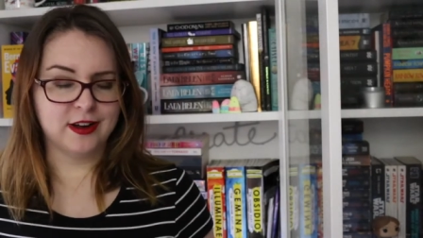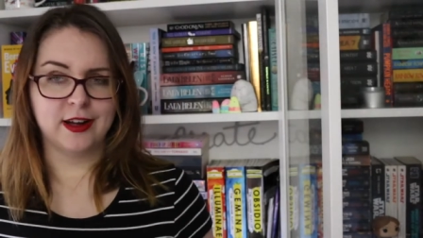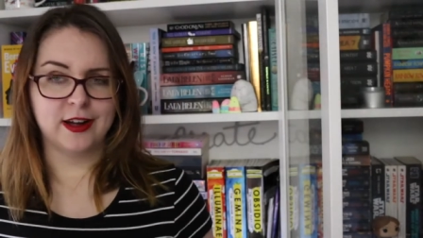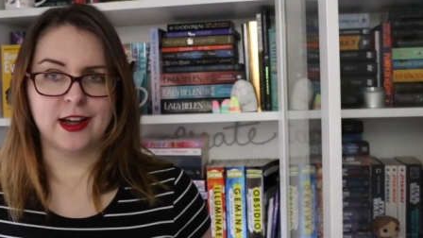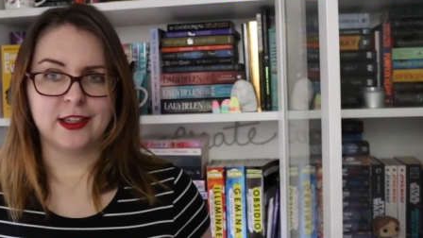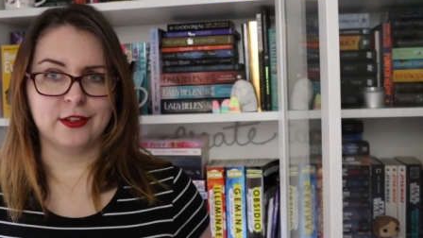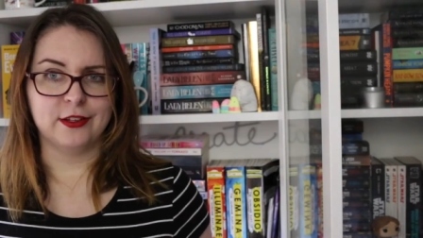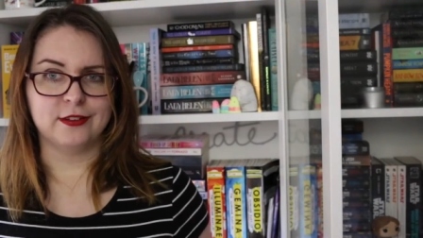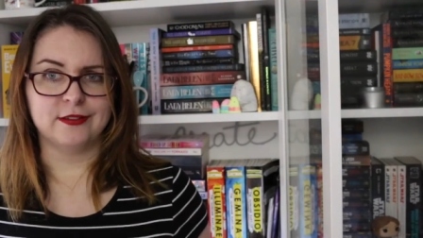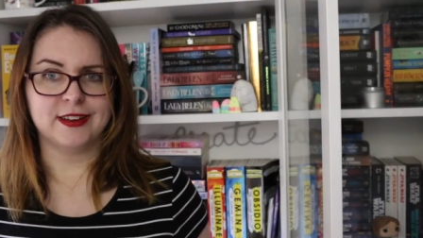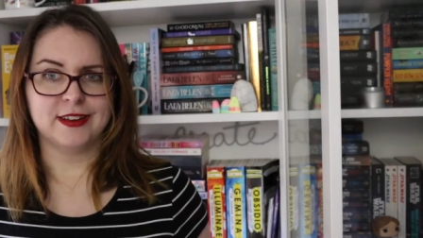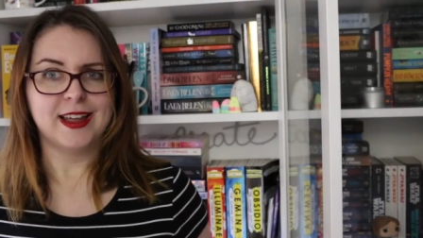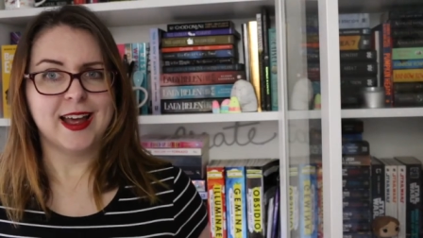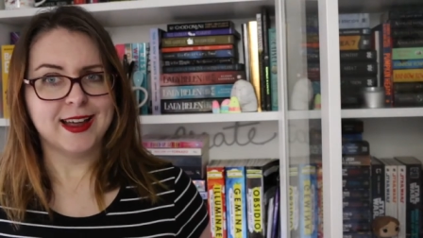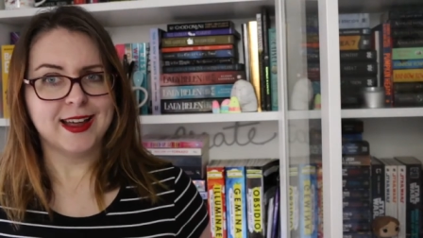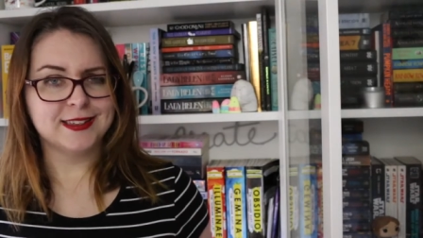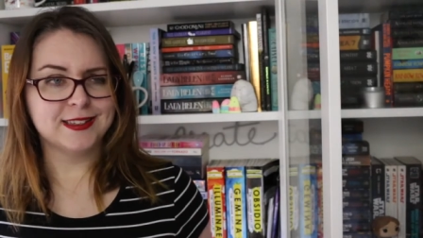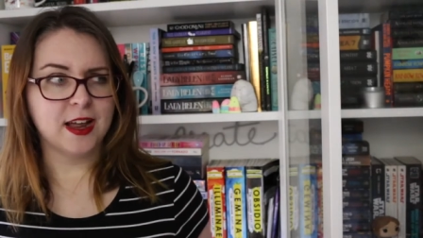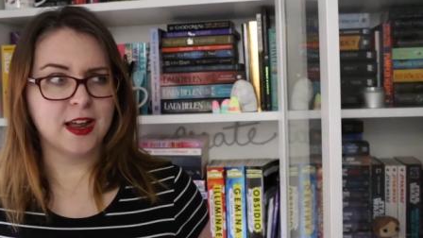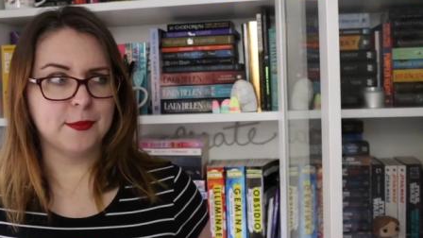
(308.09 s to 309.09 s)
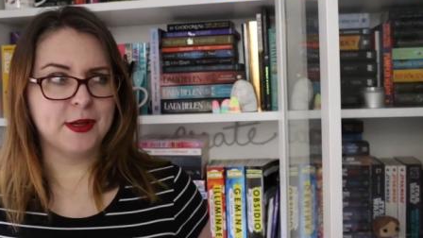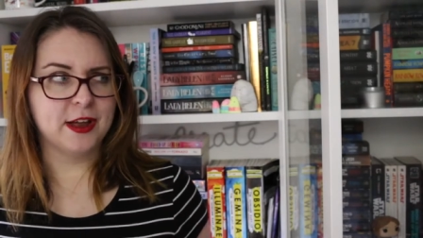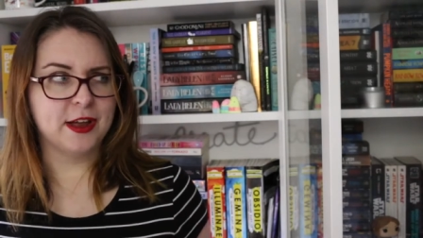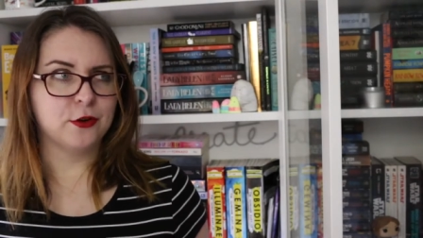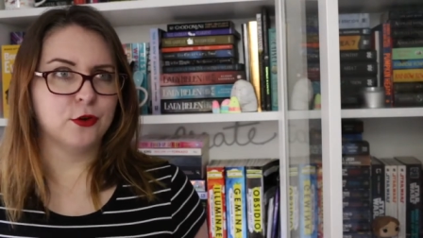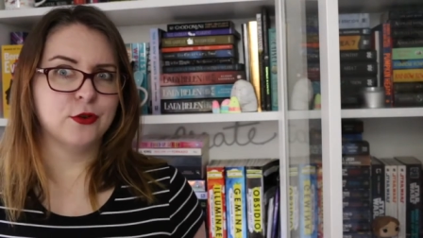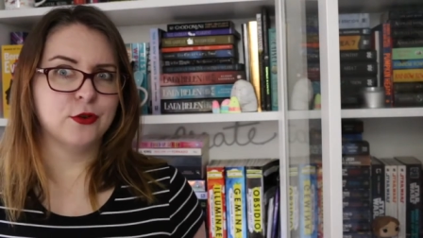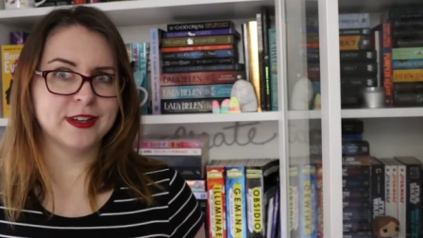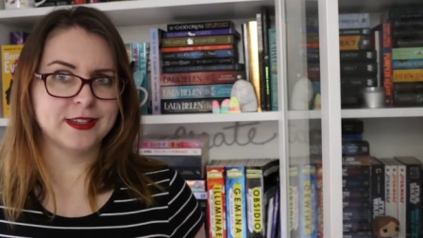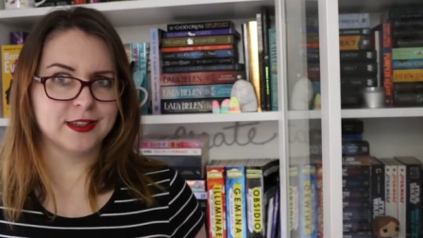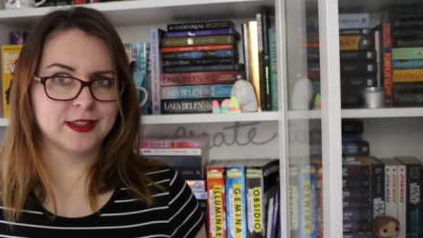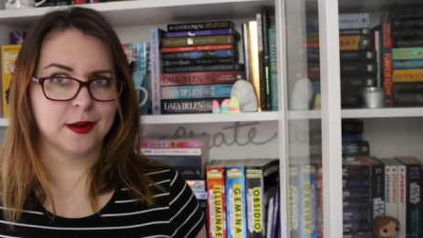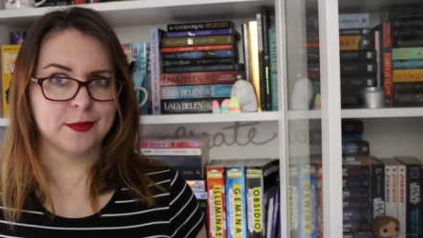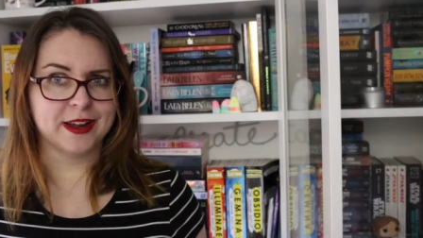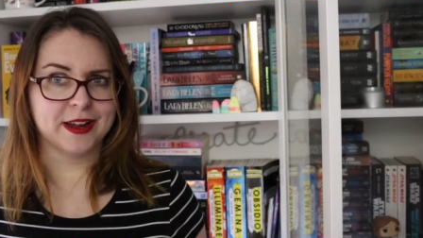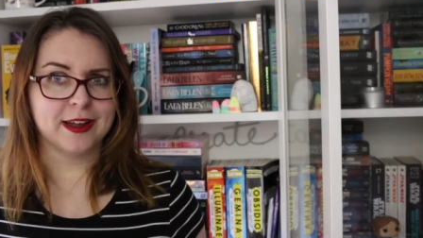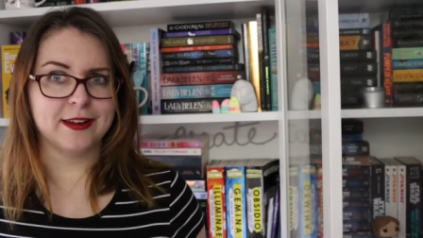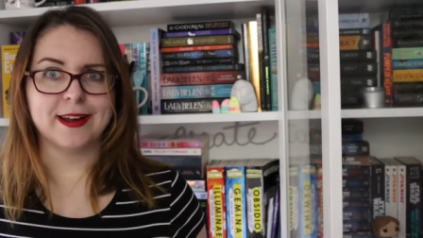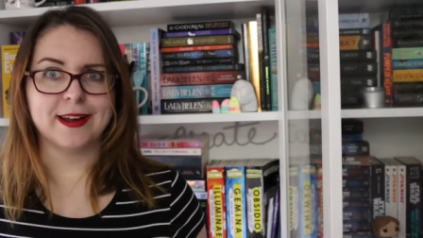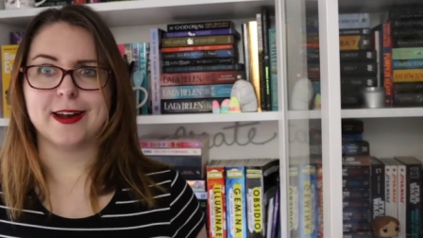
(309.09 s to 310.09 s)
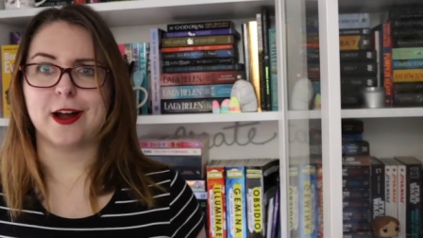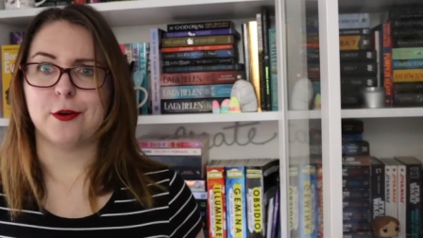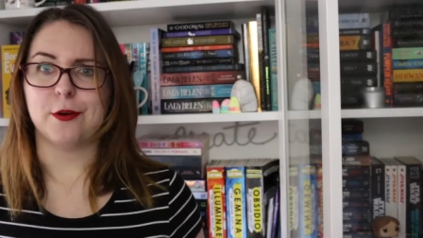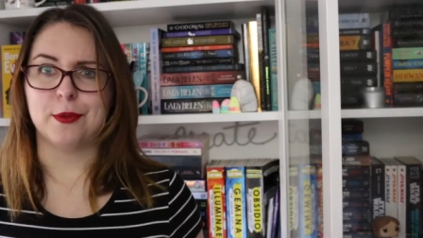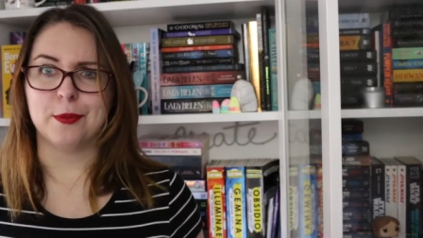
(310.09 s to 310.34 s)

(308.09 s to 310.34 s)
either has come out or is coming out. I can't